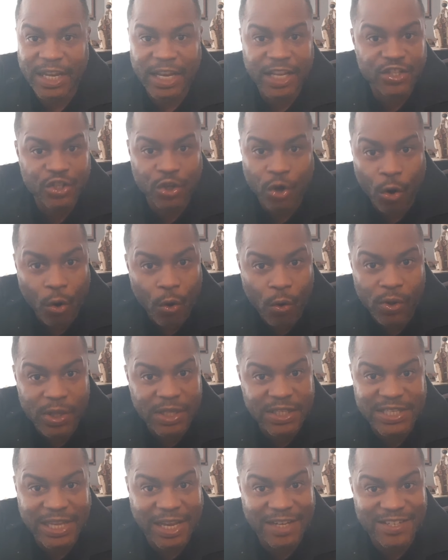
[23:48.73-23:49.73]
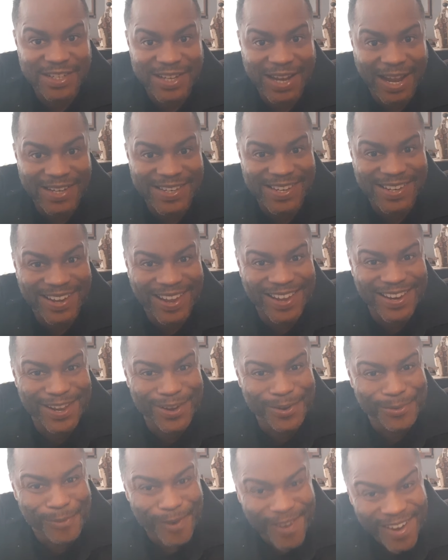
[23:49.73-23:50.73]
it's cool in Section
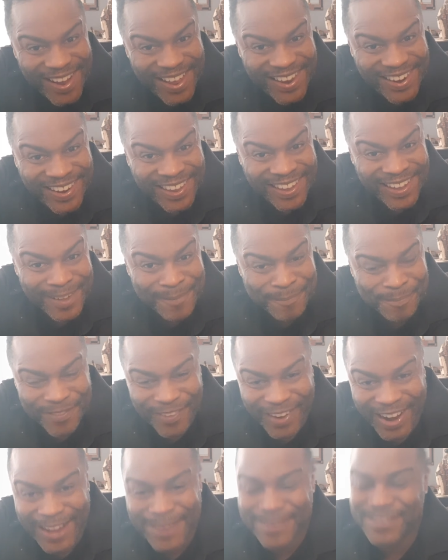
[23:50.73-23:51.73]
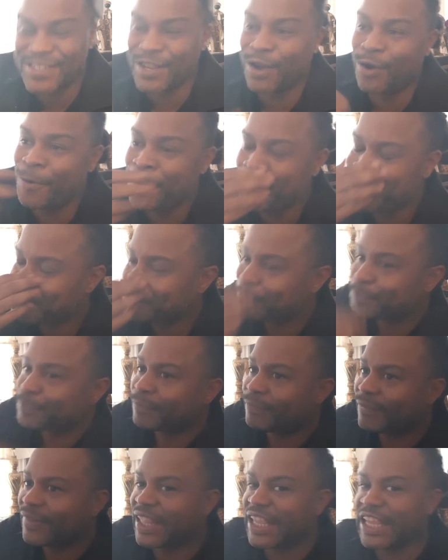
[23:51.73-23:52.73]
1981, right? So
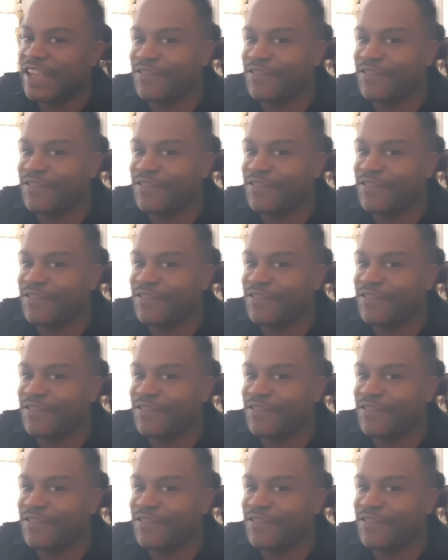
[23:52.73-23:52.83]
if you